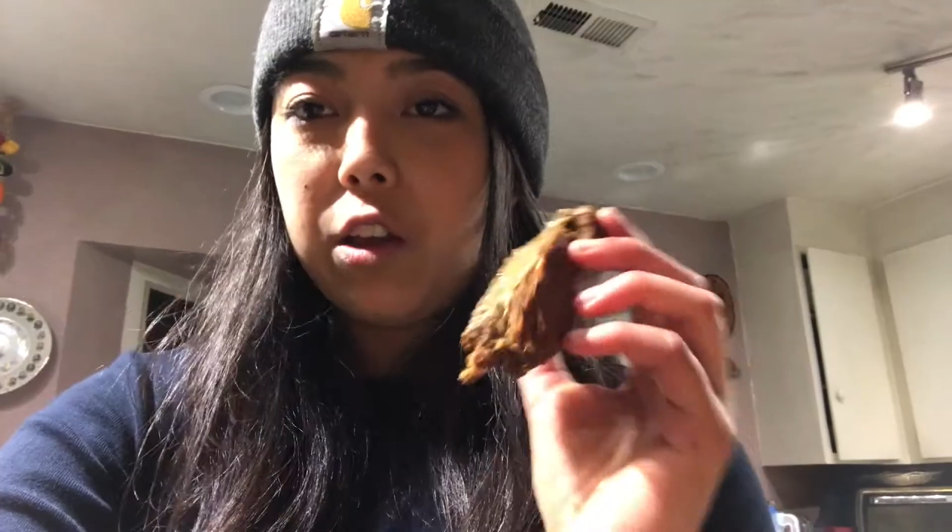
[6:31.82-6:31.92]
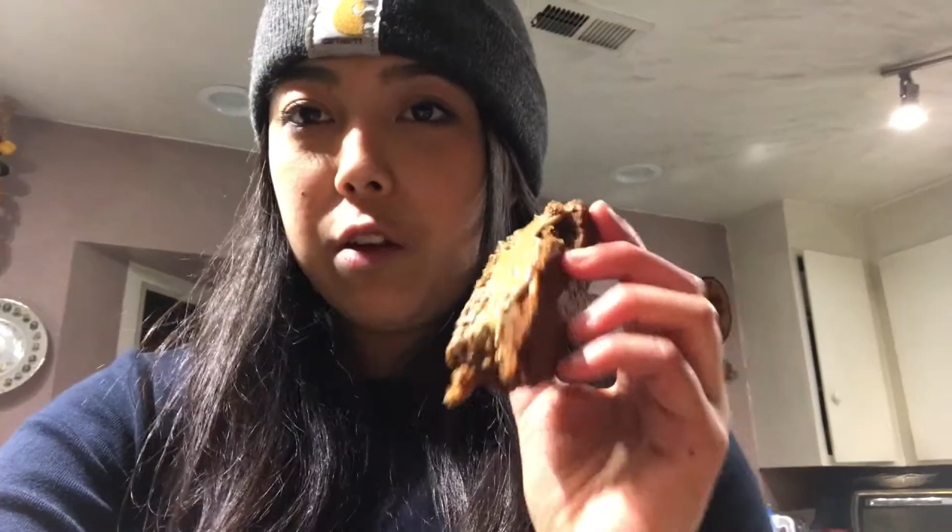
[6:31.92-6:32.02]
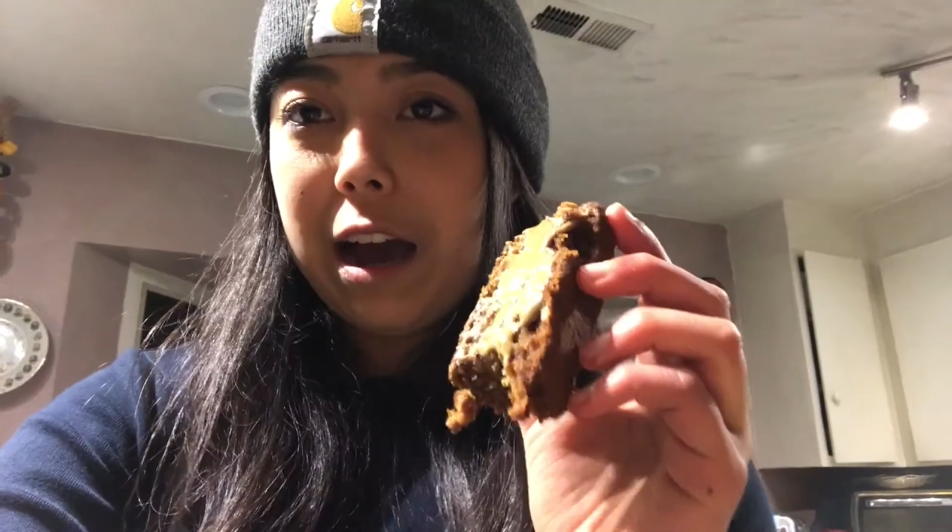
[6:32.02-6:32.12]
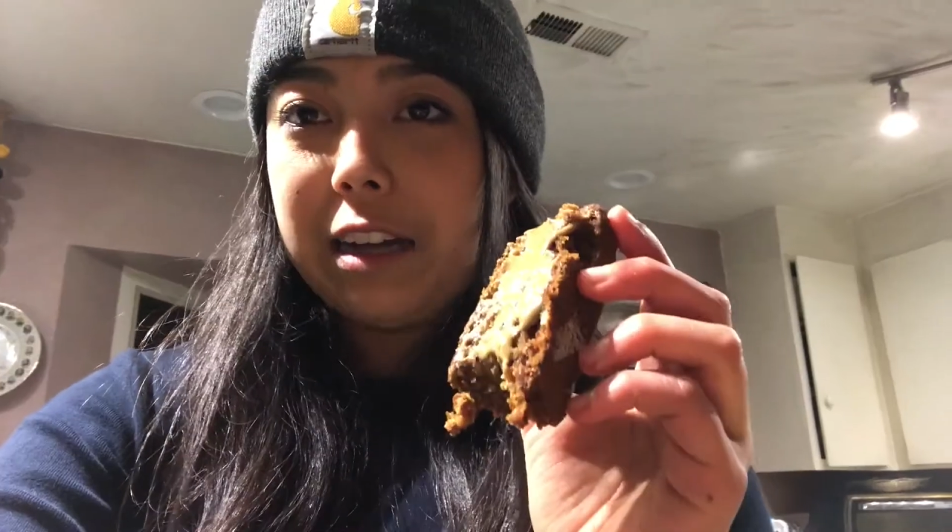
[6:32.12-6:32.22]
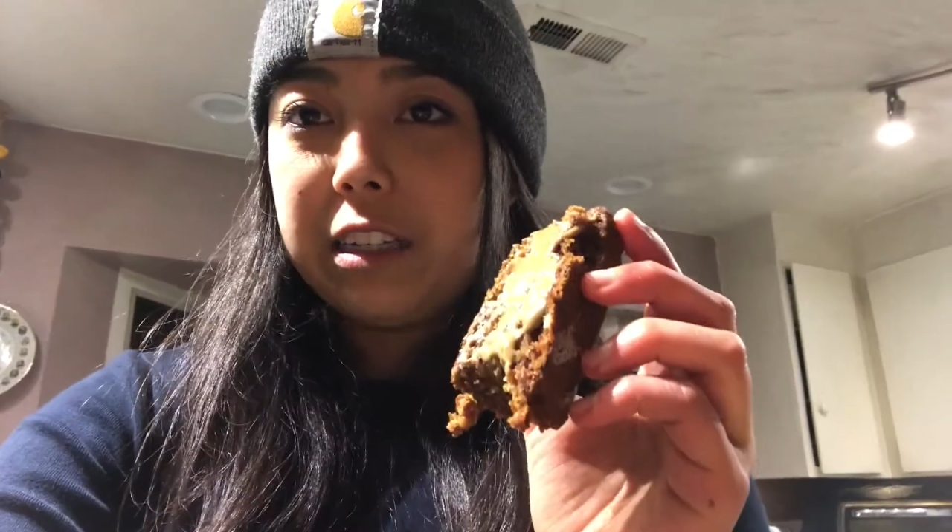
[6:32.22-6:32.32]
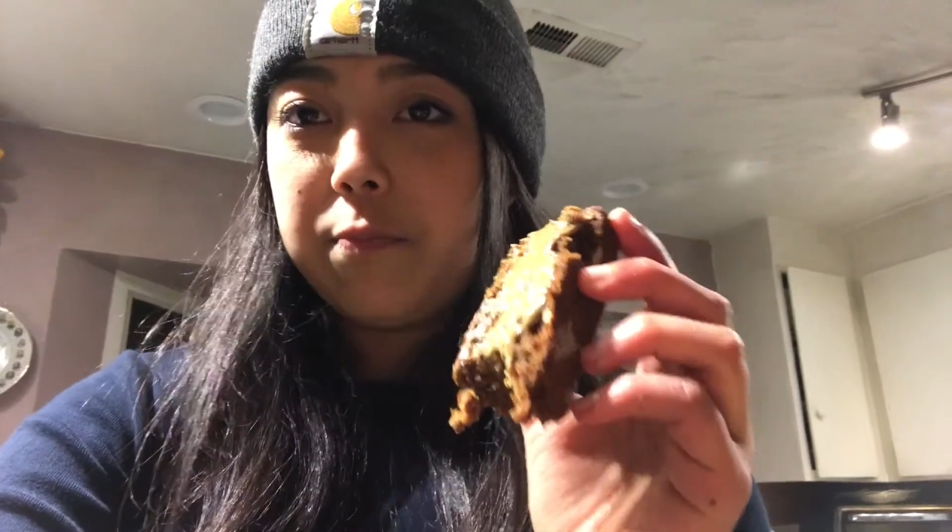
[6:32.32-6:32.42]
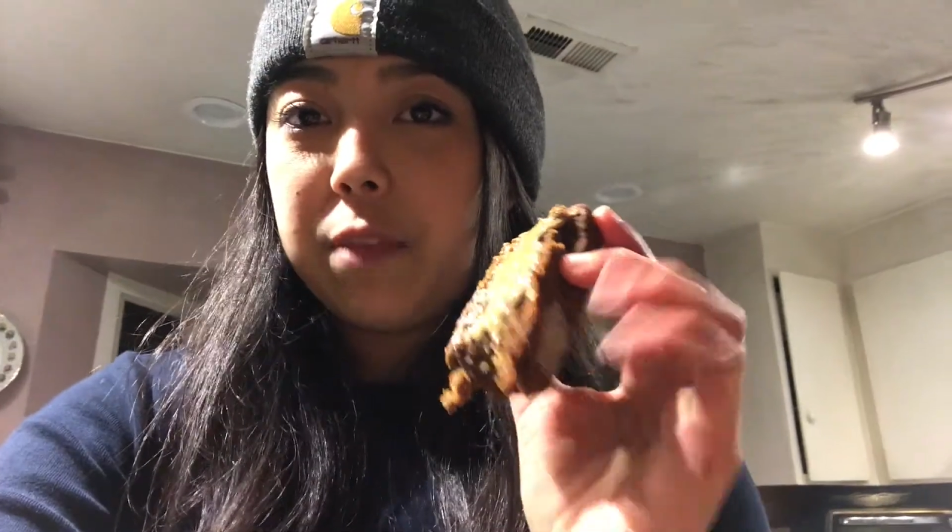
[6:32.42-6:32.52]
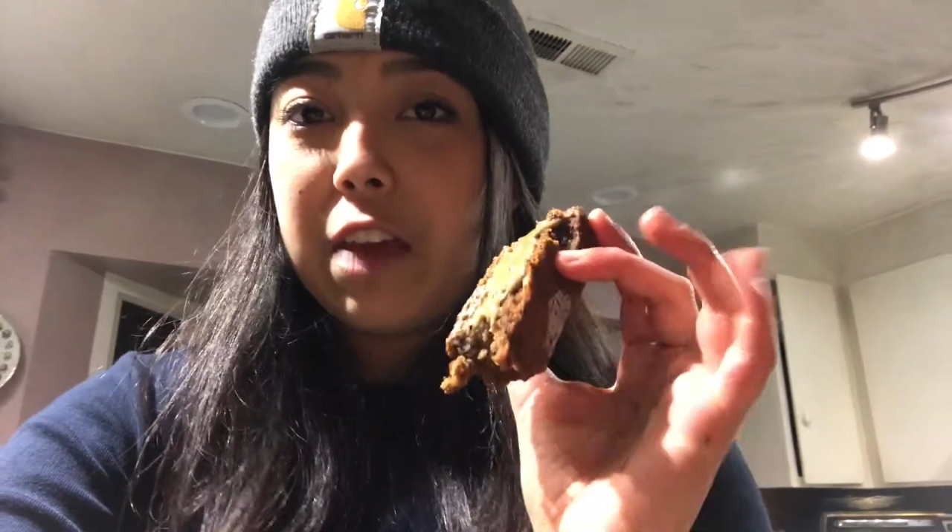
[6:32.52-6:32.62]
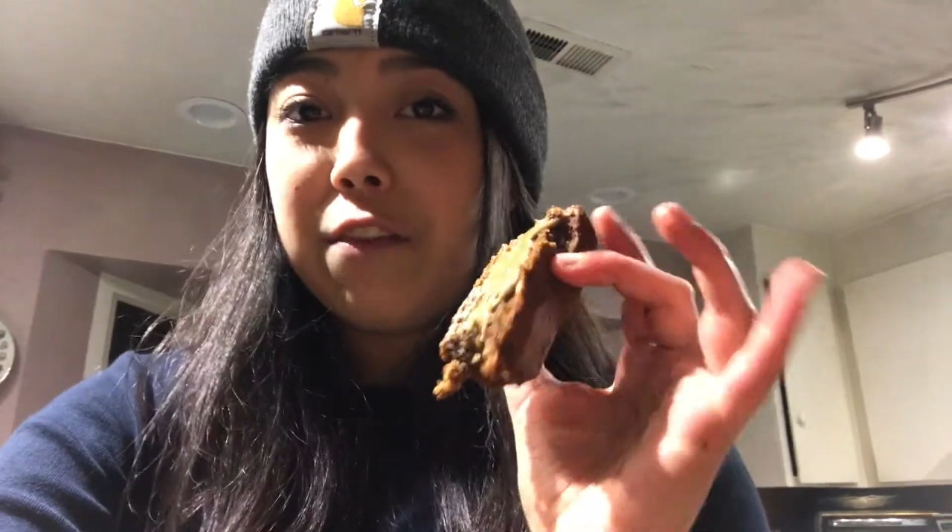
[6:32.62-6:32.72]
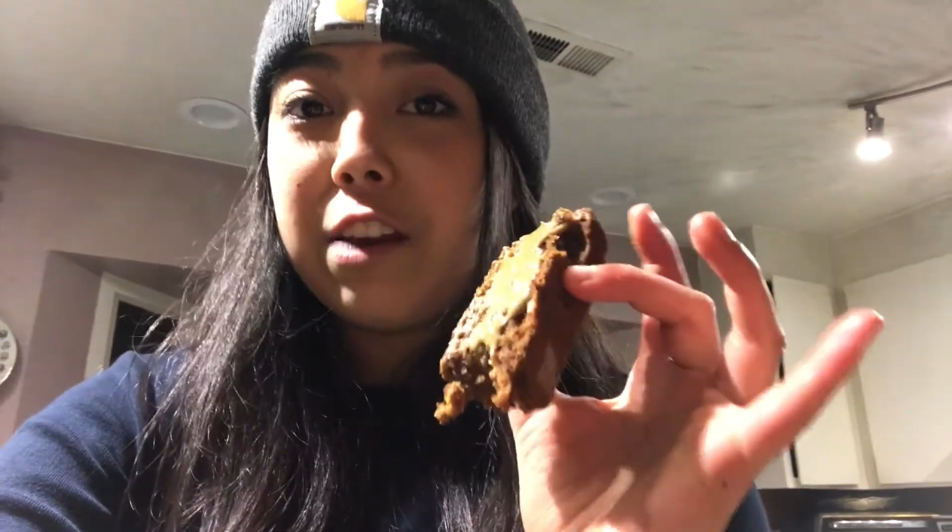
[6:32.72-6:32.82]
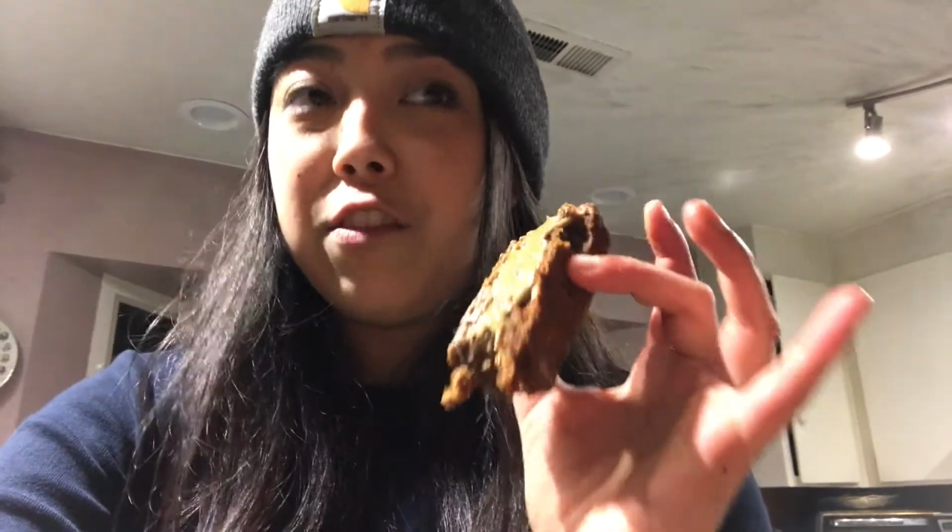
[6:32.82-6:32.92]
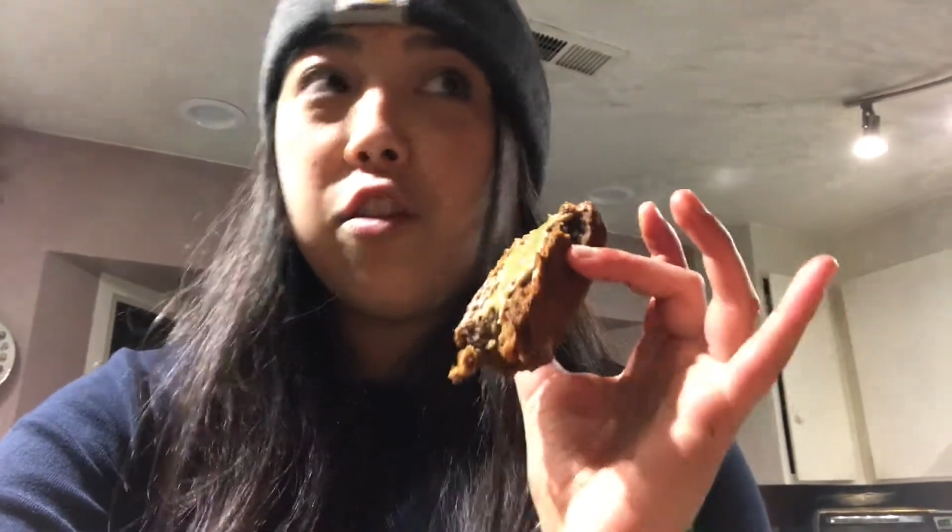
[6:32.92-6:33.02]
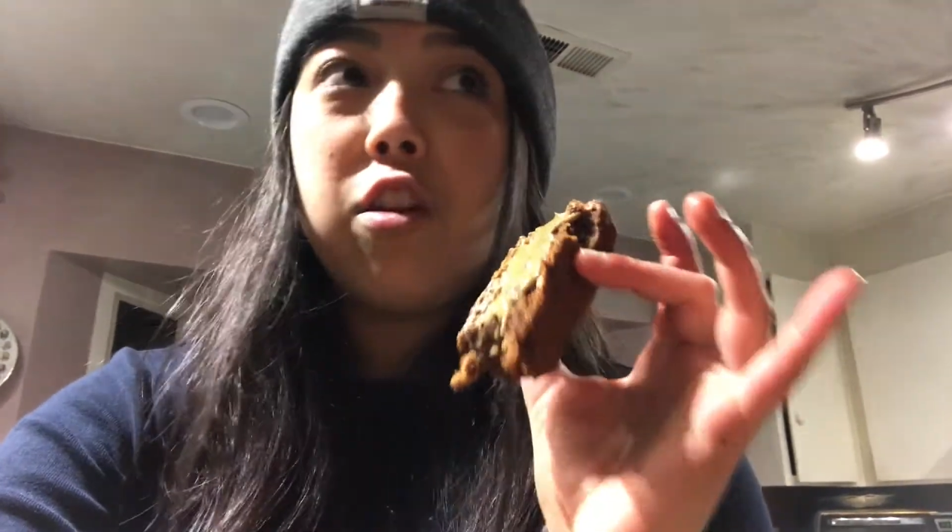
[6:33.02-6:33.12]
You guys, even if you're